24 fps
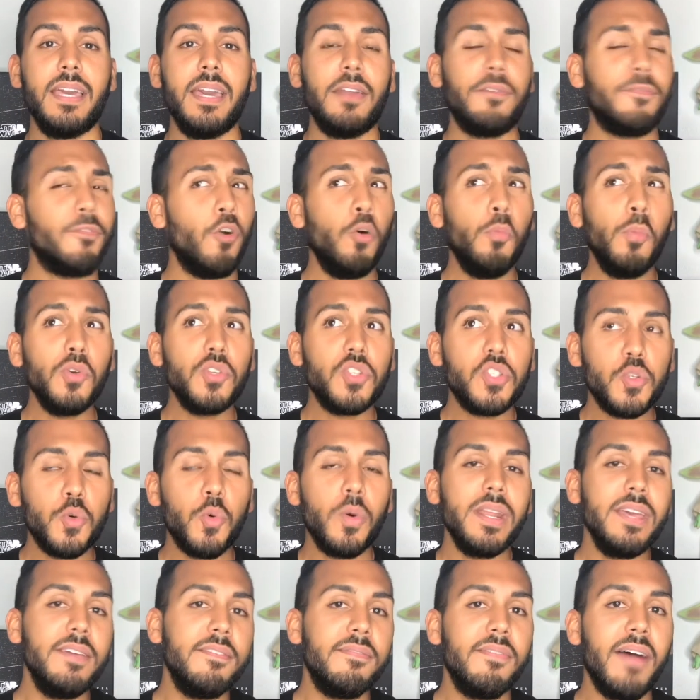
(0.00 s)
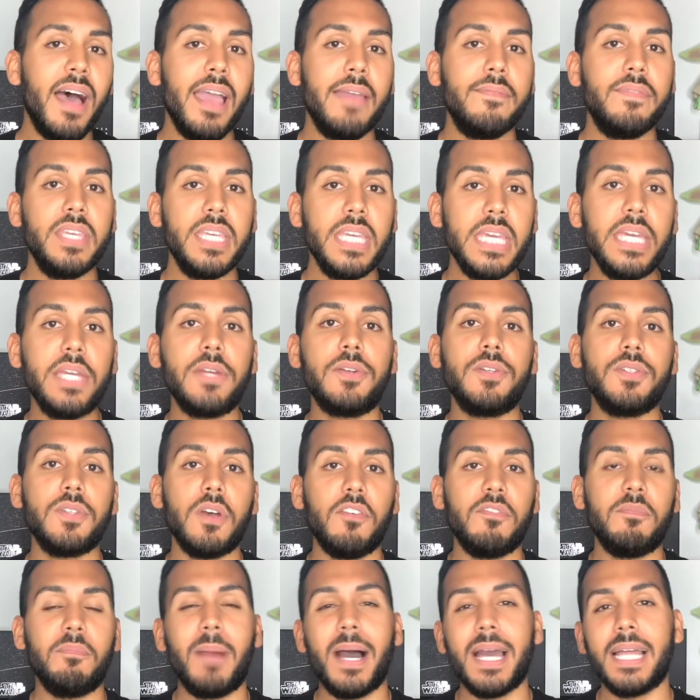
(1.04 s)
And for almost 25 years
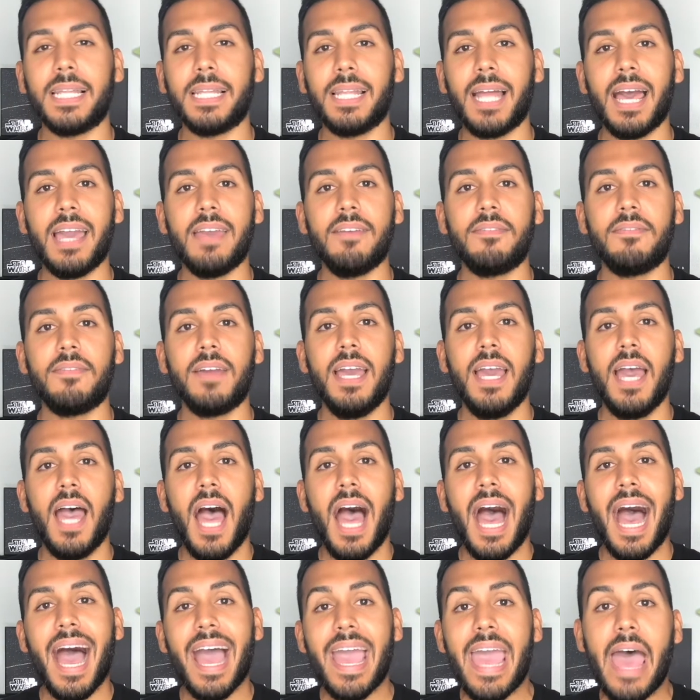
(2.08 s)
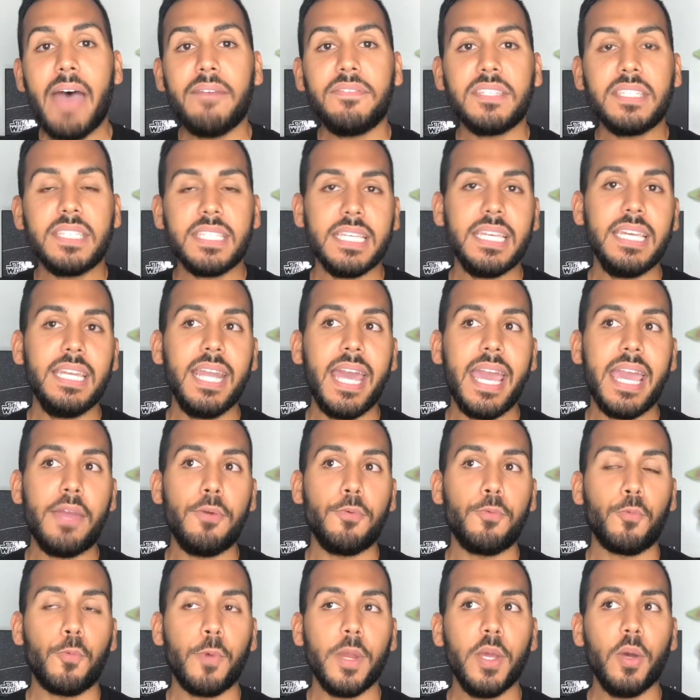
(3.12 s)
of my life, I have seen a
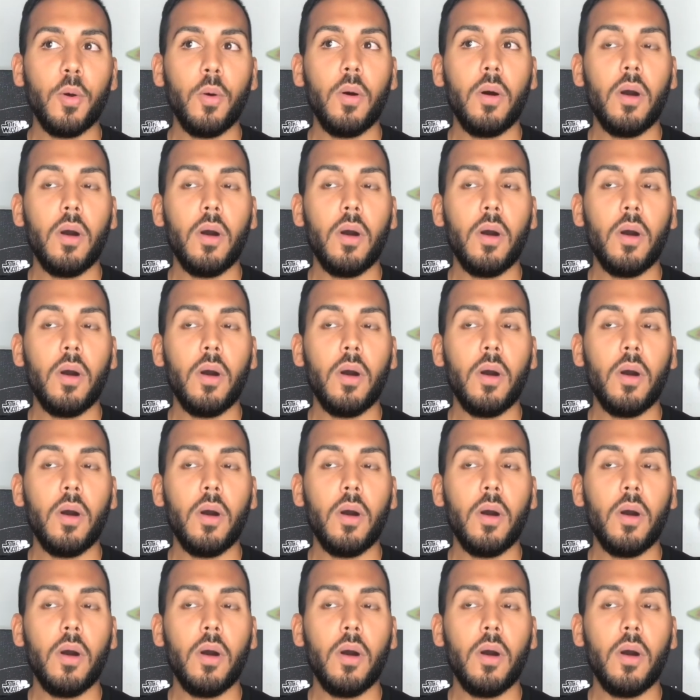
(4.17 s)
real